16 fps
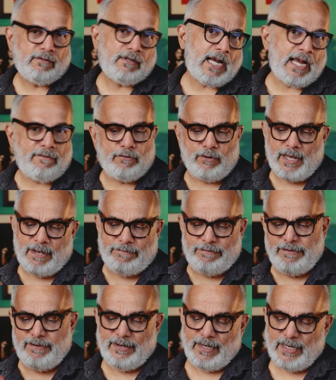I would
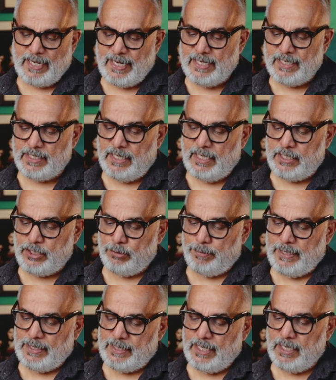have liked it to
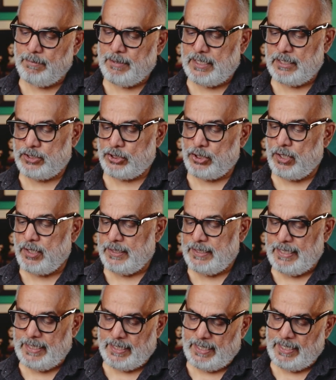be there, but it's not
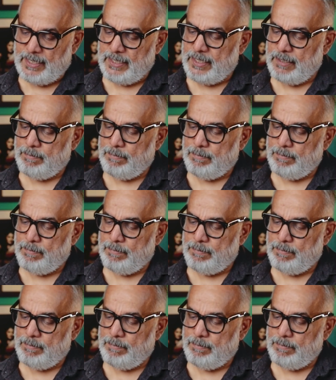there here,